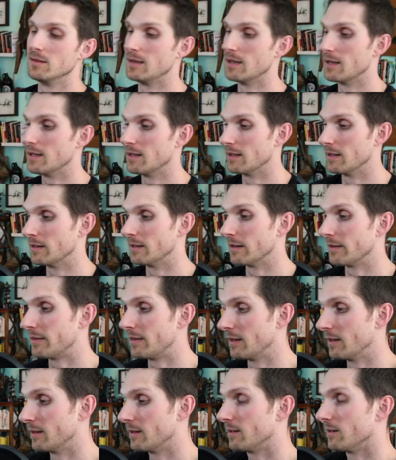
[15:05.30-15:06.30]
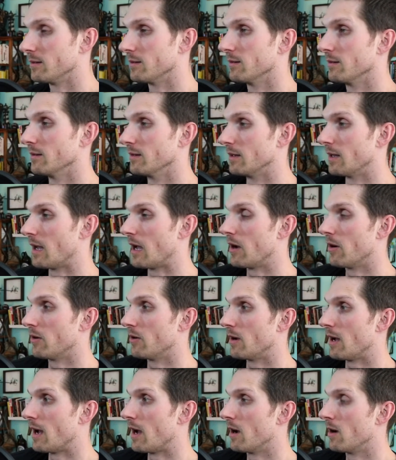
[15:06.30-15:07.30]
Yeah, and I think
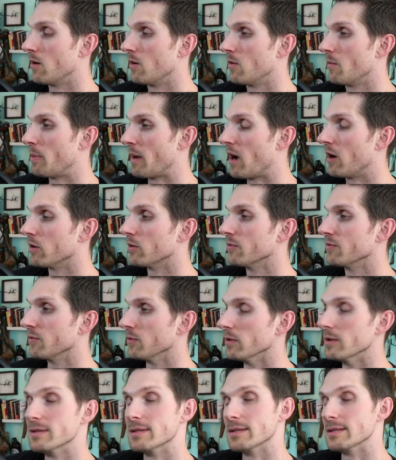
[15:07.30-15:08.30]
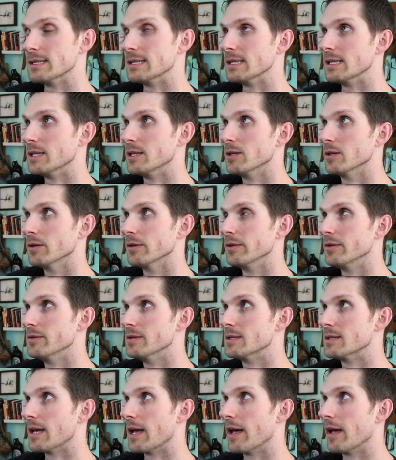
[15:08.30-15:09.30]
how how powerful is it to hear you
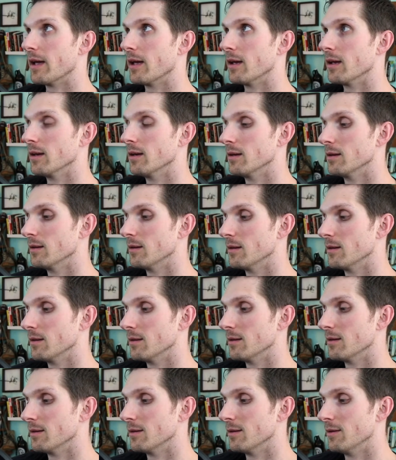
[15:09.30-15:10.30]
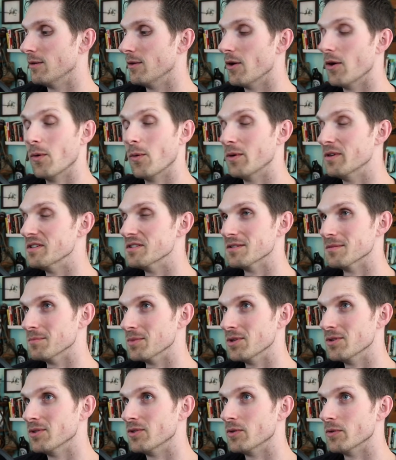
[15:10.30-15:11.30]
say no one is
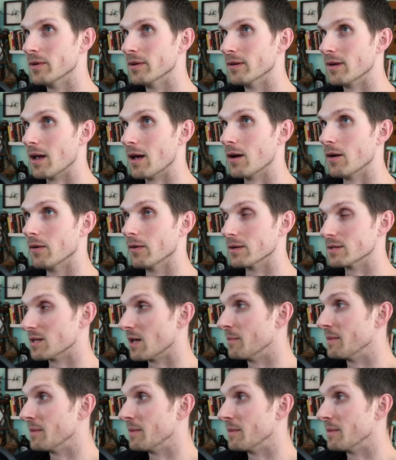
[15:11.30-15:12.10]
immune to it now because i